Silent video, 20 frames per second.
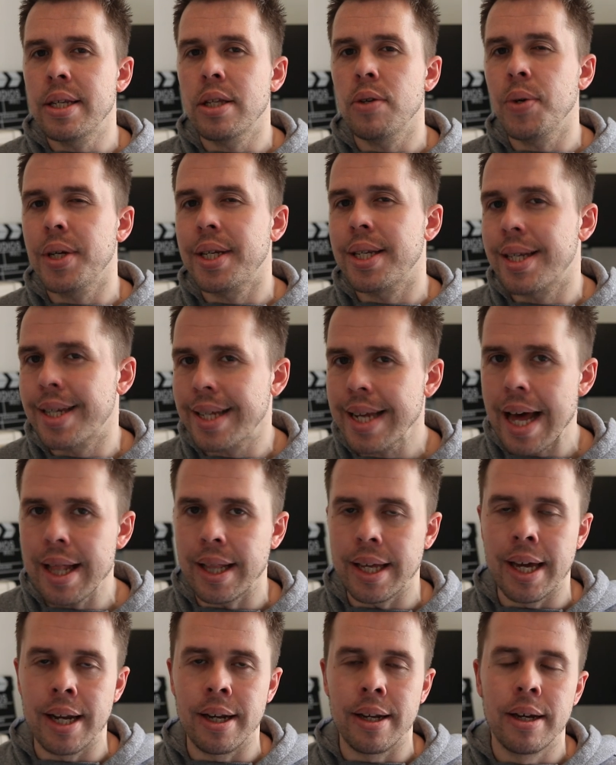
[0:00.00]
to excel
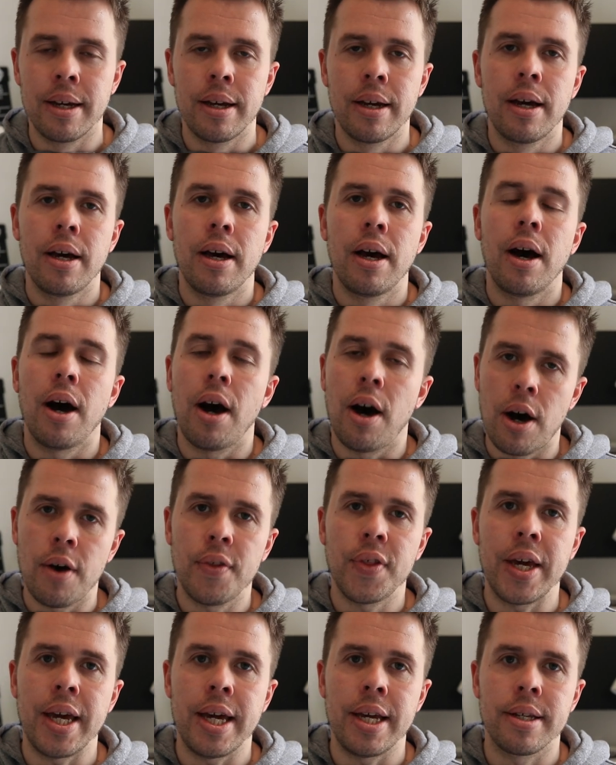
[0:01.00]
in are
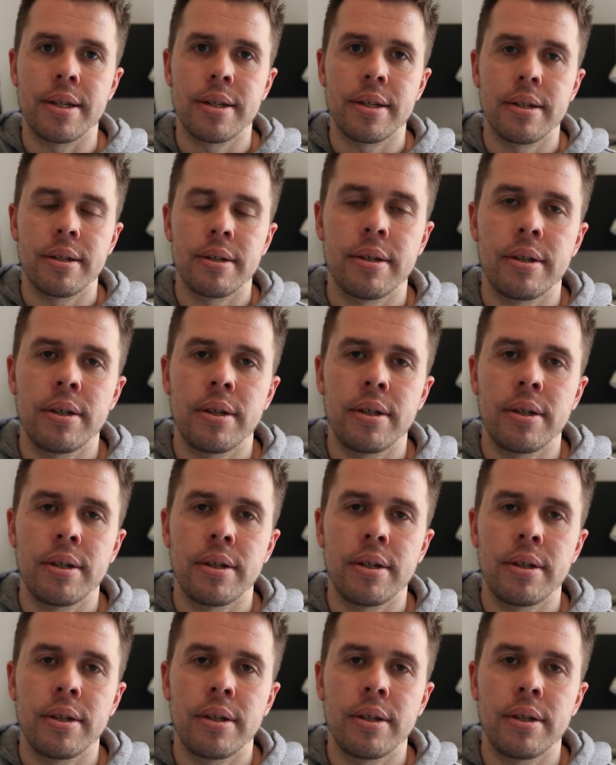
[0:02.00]
these.